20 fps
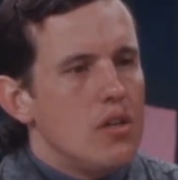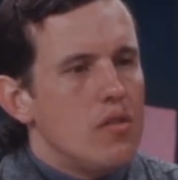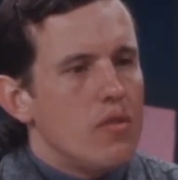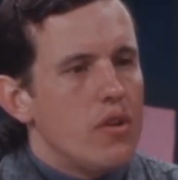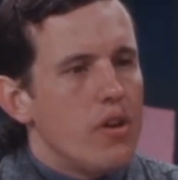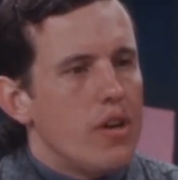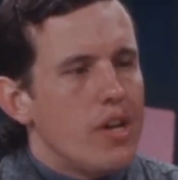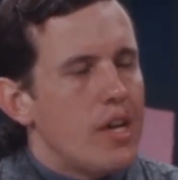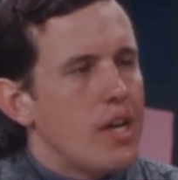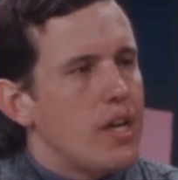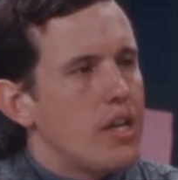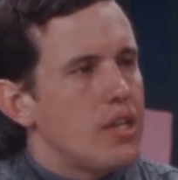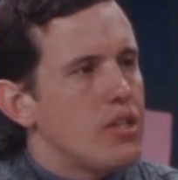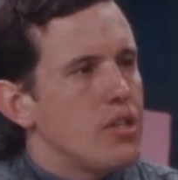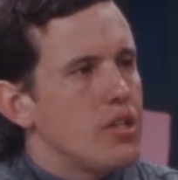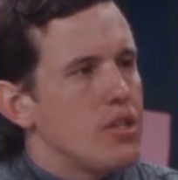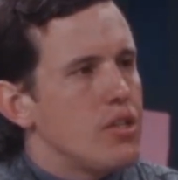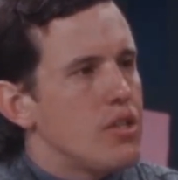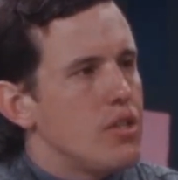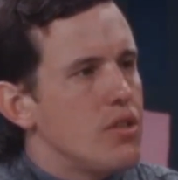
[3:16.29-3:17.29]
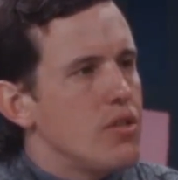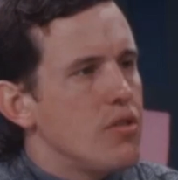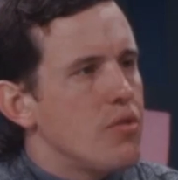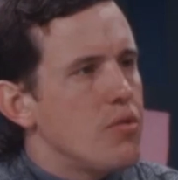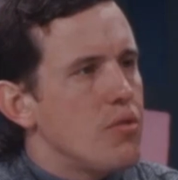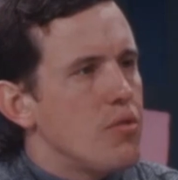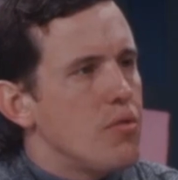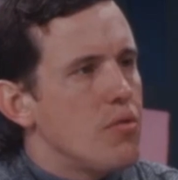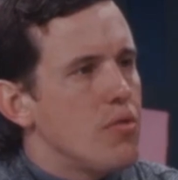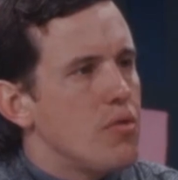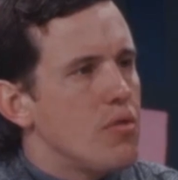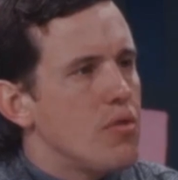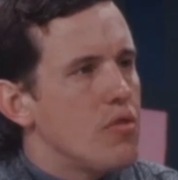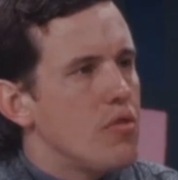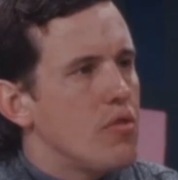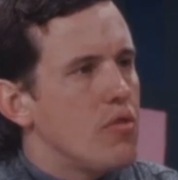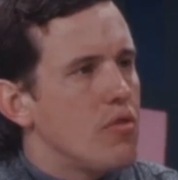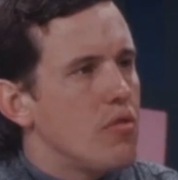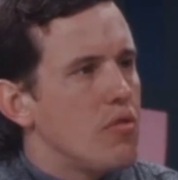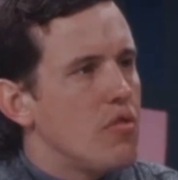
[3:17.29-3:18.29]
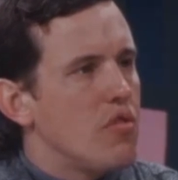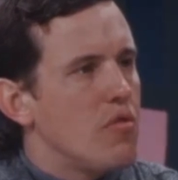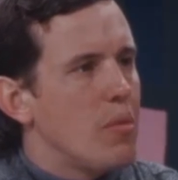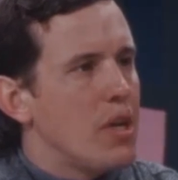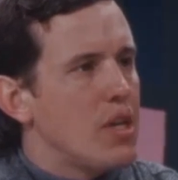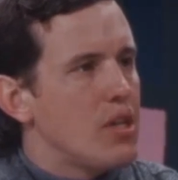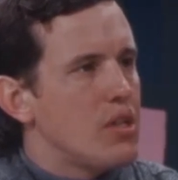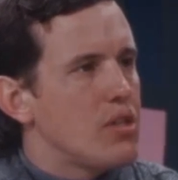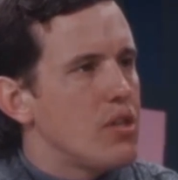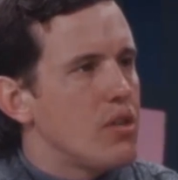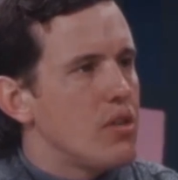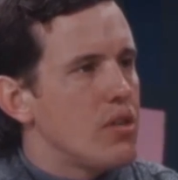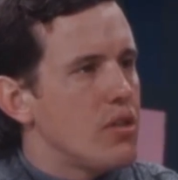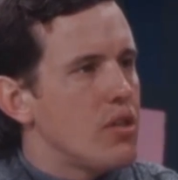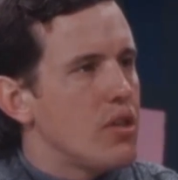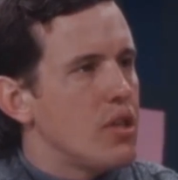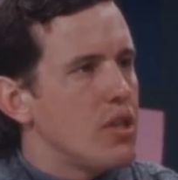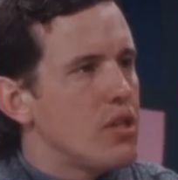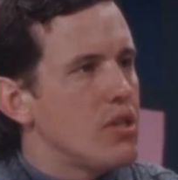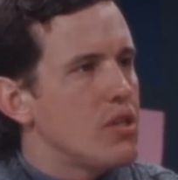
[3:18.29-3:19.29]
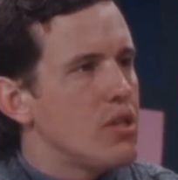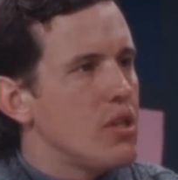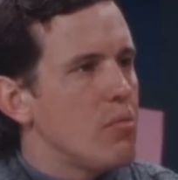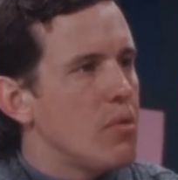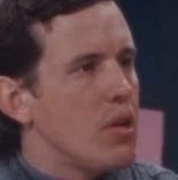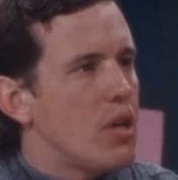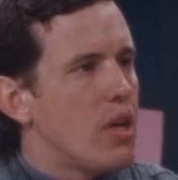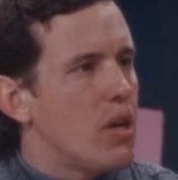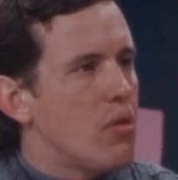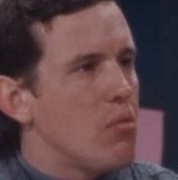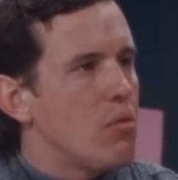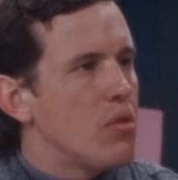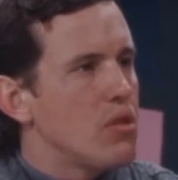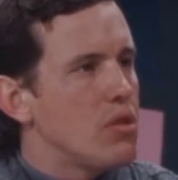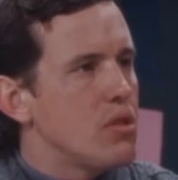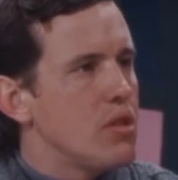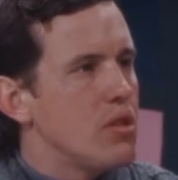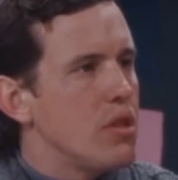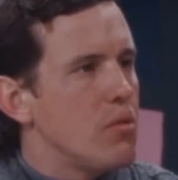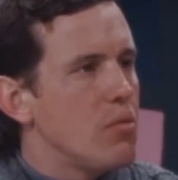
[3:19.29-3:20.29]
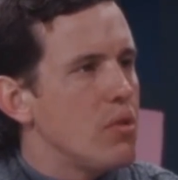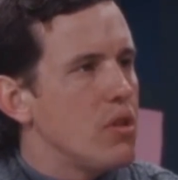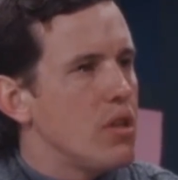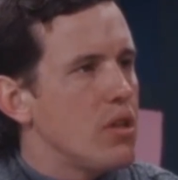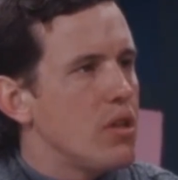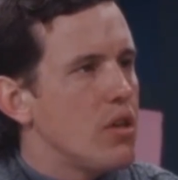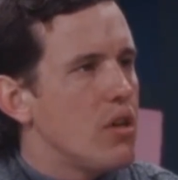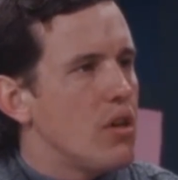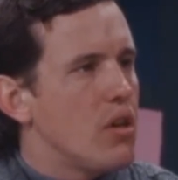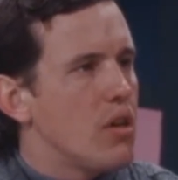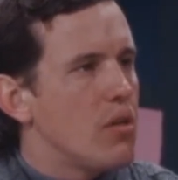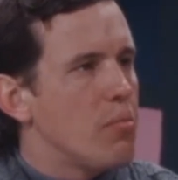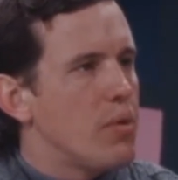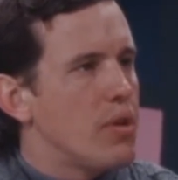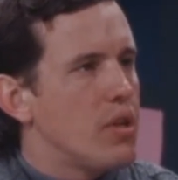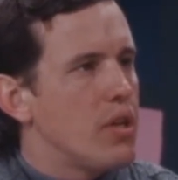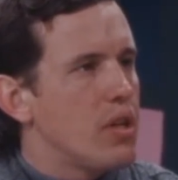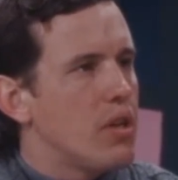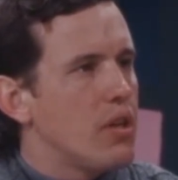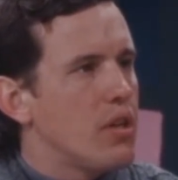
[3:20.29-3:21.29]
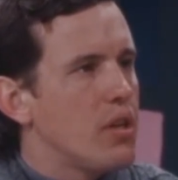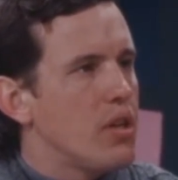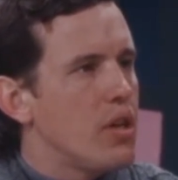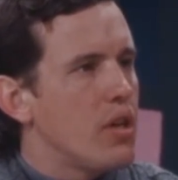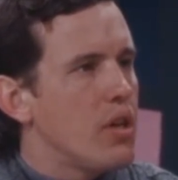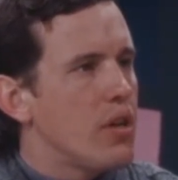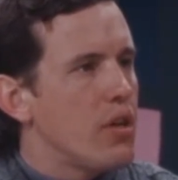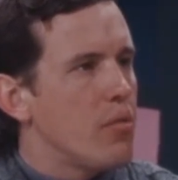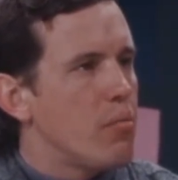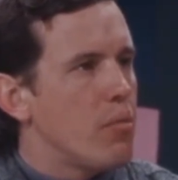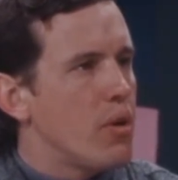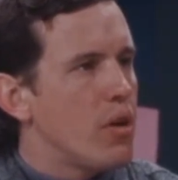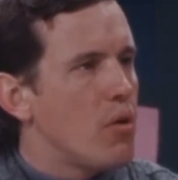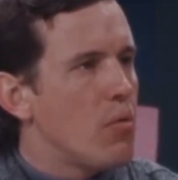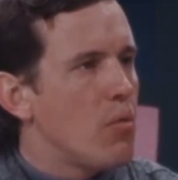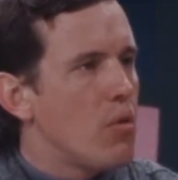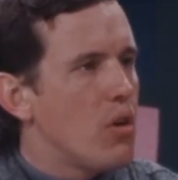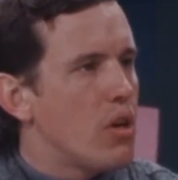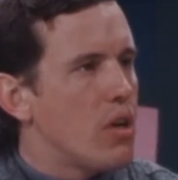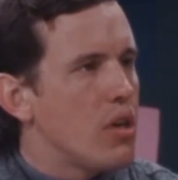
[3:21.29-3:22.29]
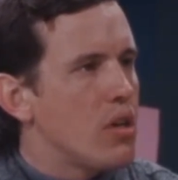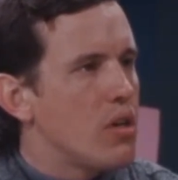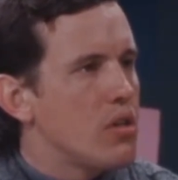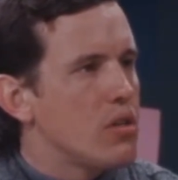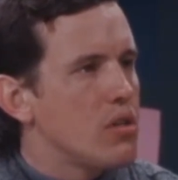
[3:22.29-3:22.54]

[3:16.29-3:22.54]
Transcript: very anxious to make certain things seem a lot worse than they really are, particularly in the area of marijuana.